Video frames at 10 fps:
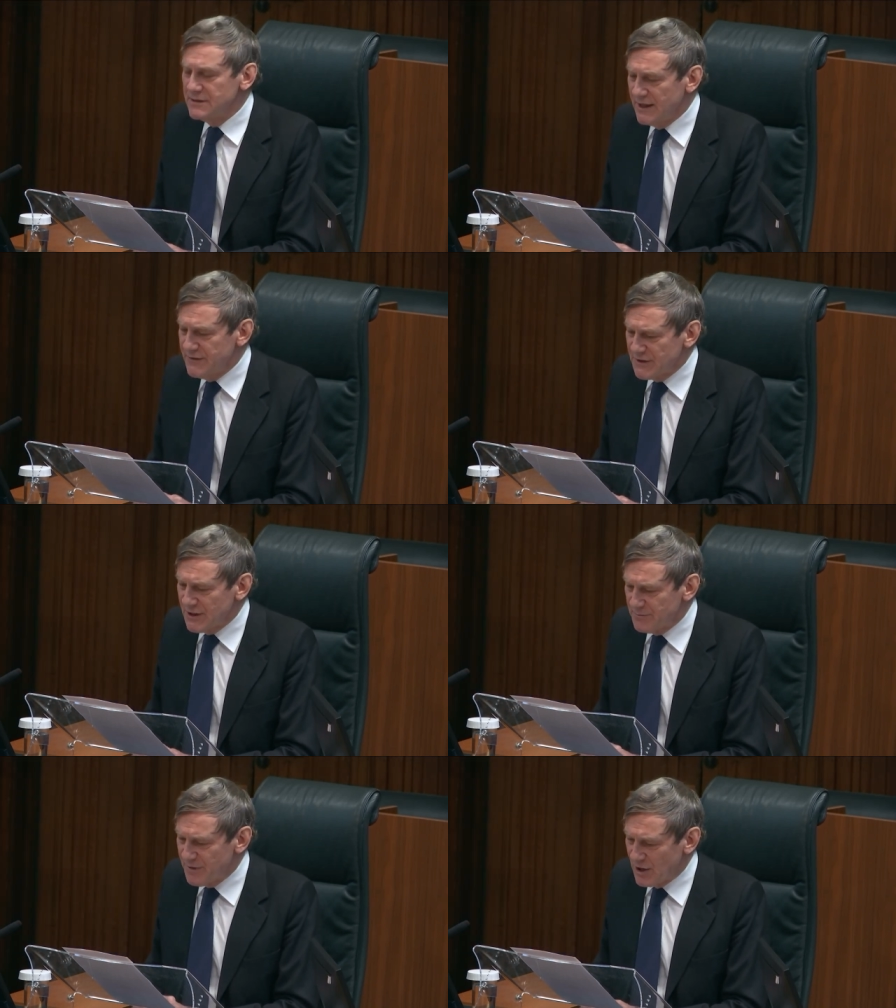even
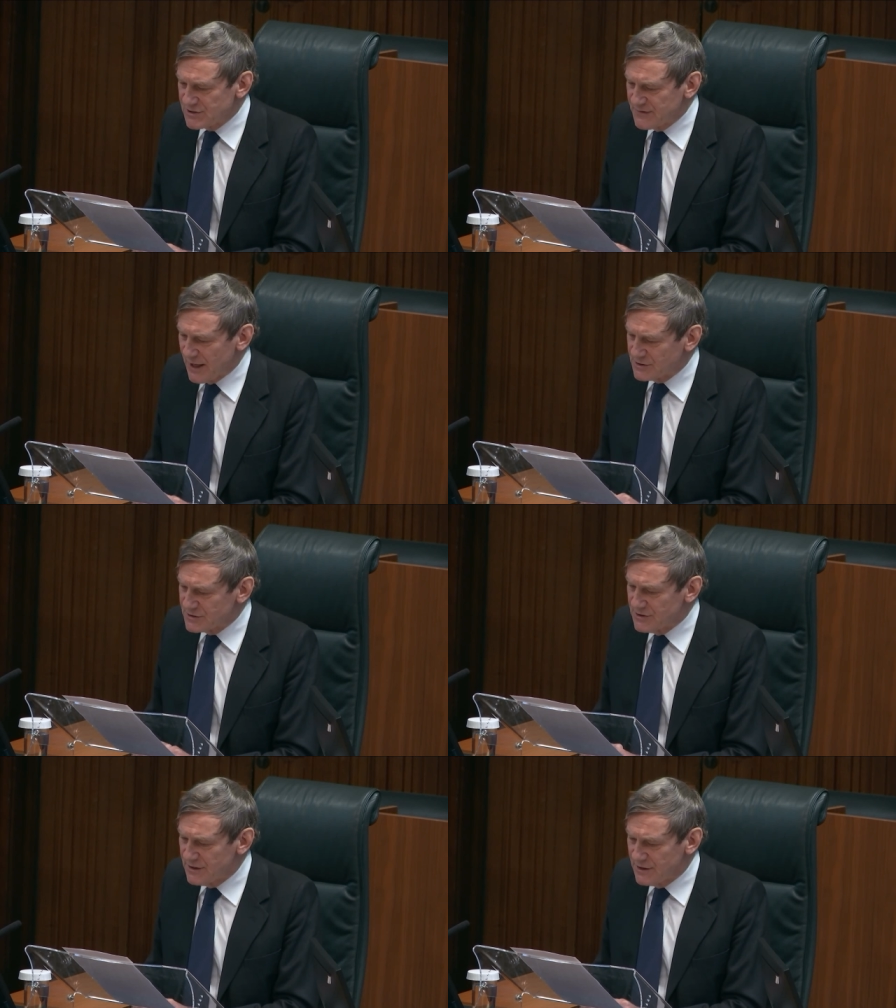in a part of
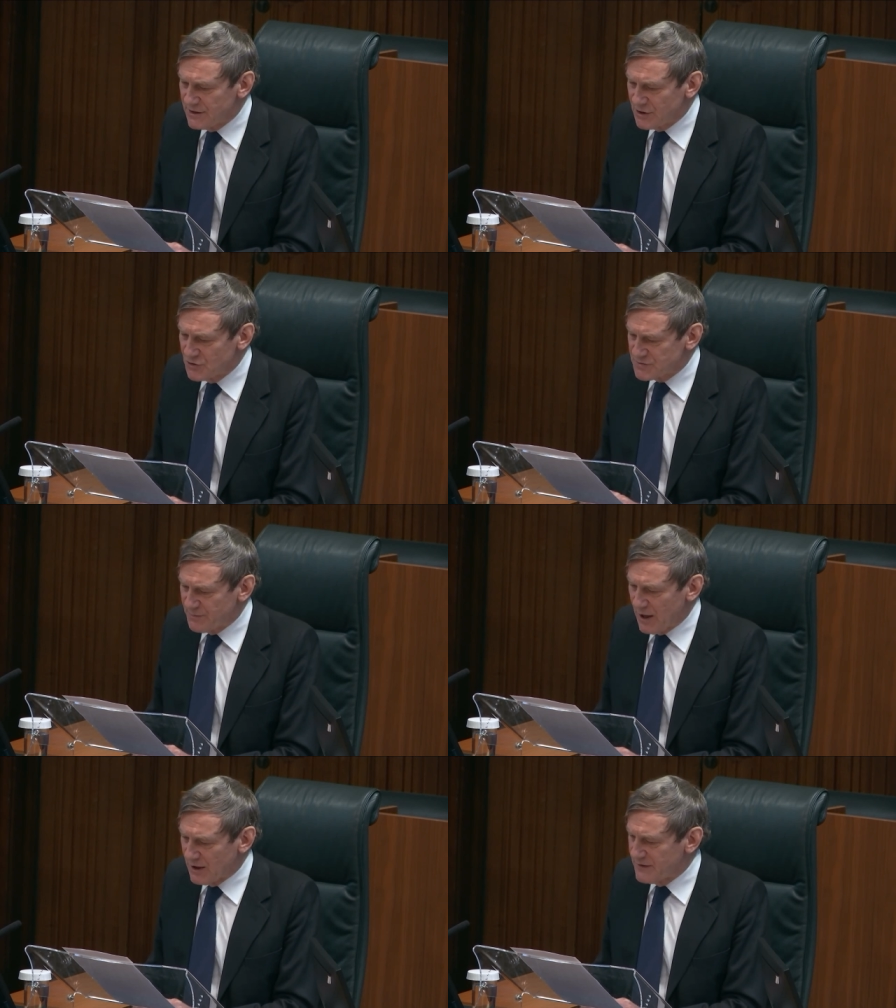London
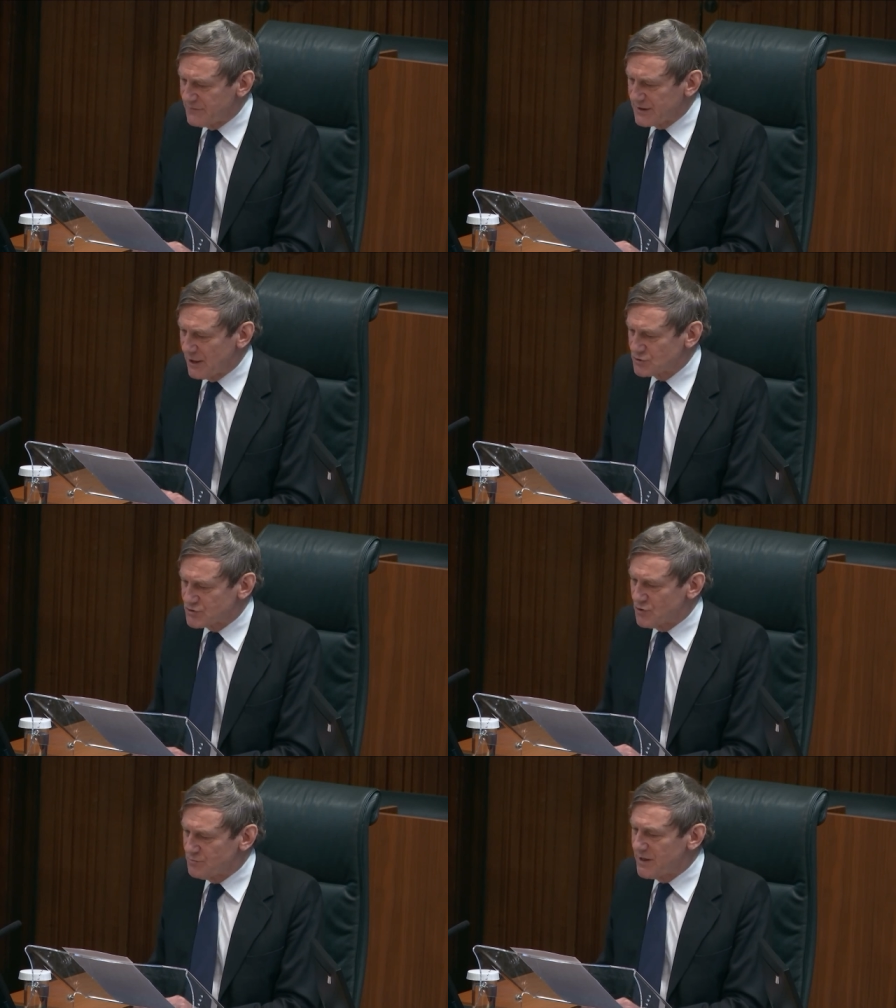used partly for
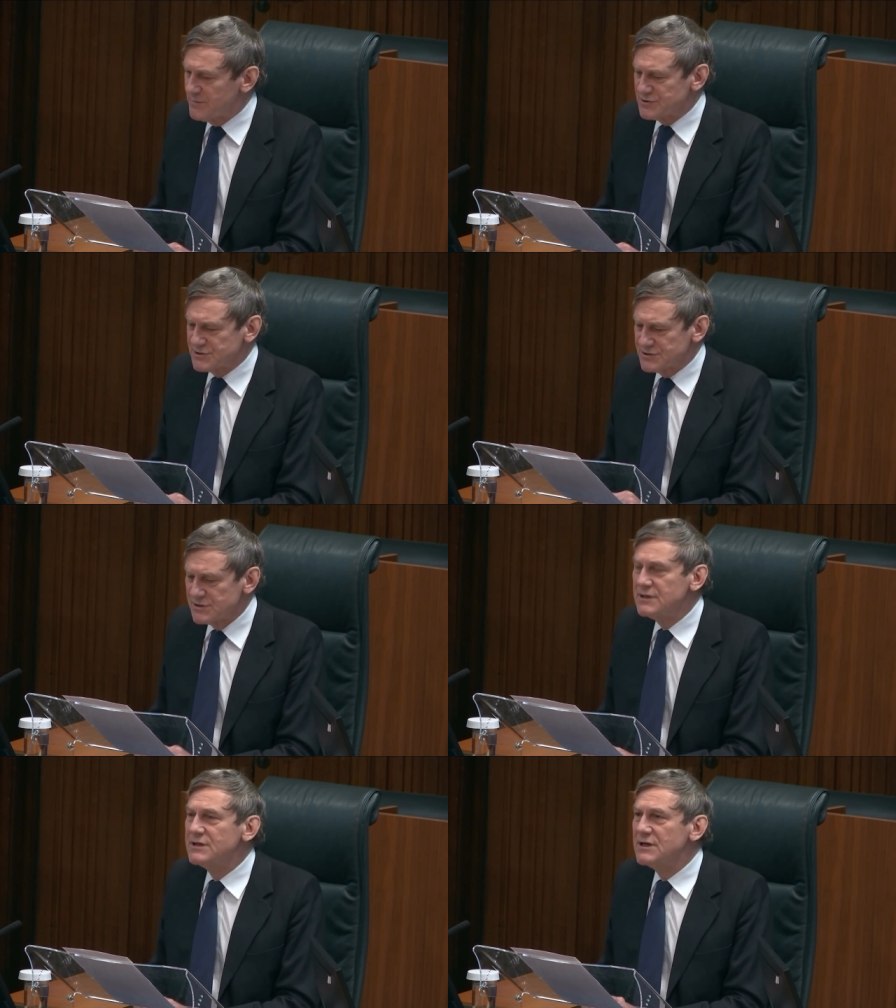cultural
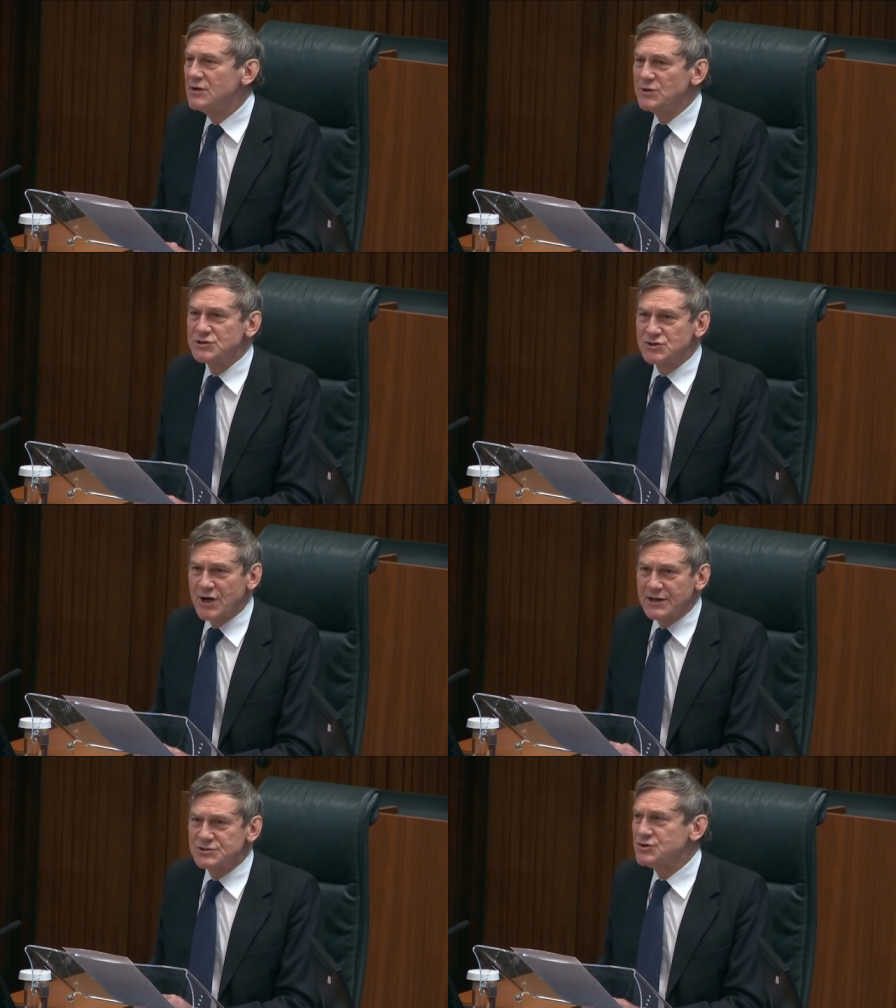purposes and which
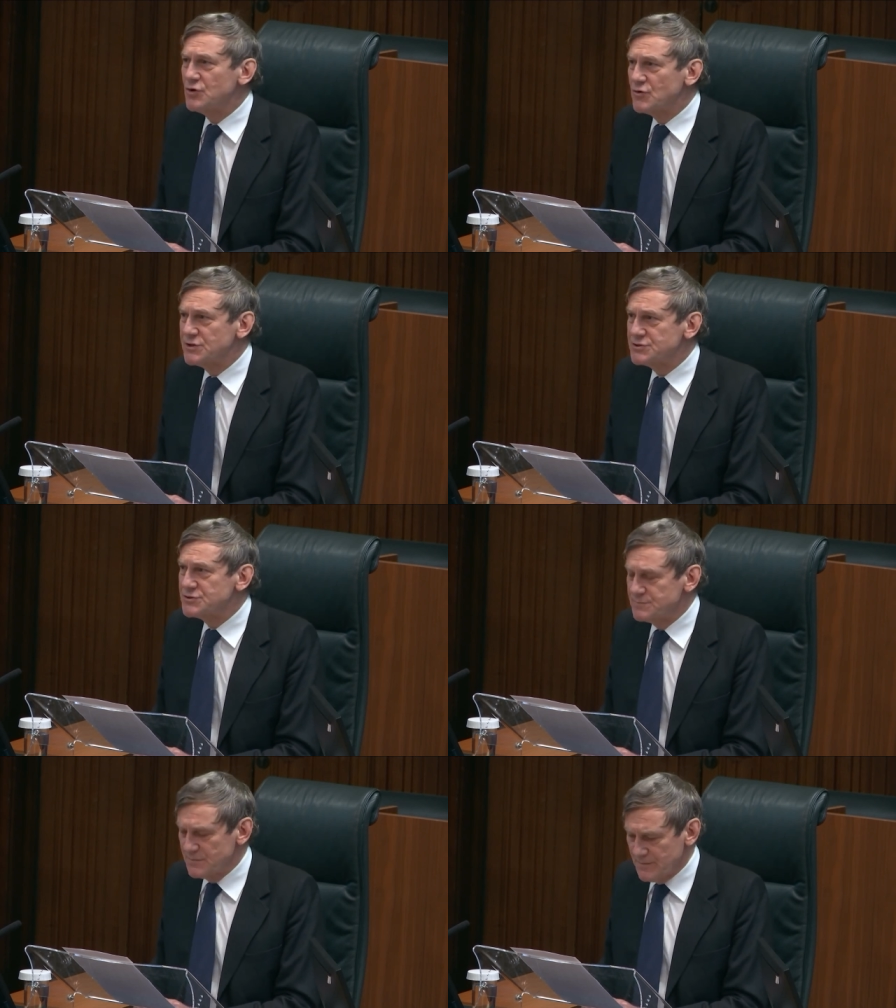attracts
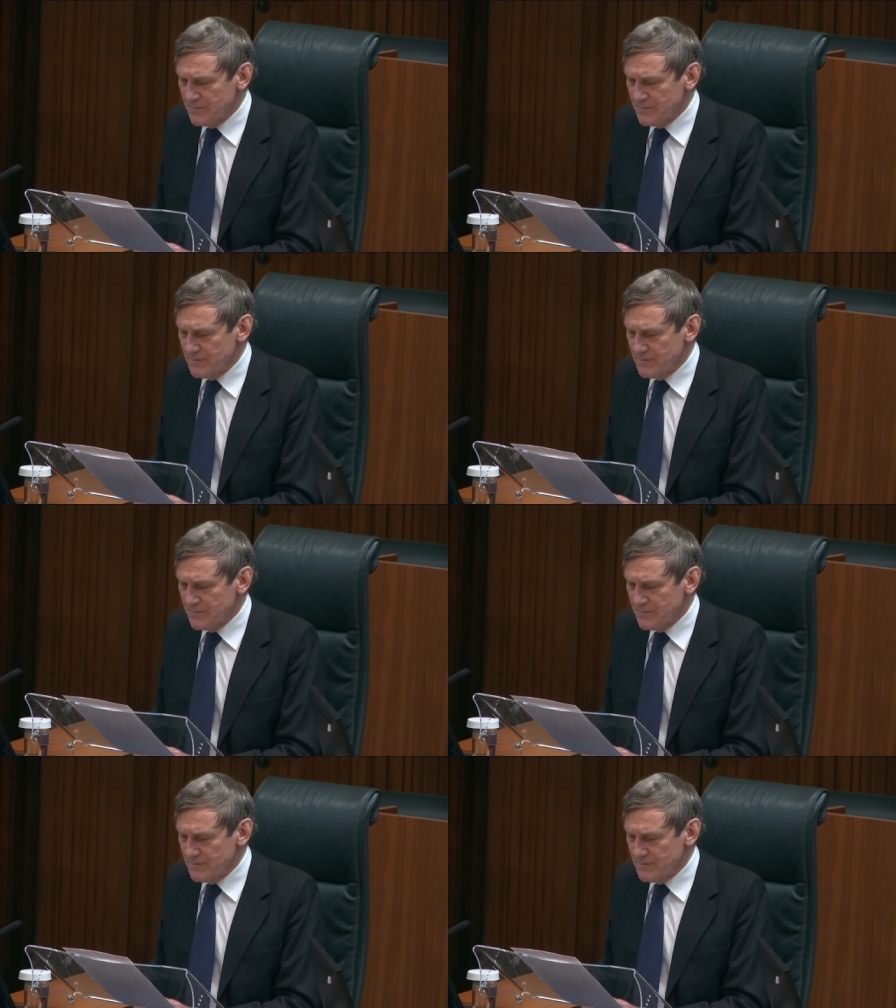tourists.